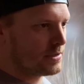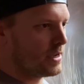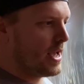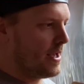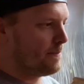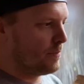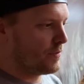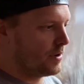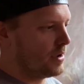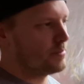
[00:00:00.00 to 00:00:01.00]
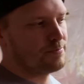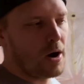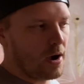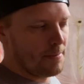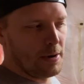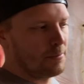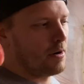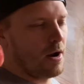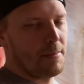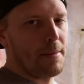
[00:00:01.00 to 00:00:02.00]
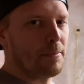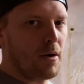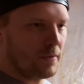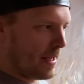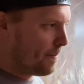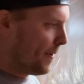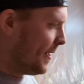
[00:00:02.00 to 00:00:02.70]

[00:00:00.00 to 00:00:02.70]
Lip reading: We've got to high build prime them, block them,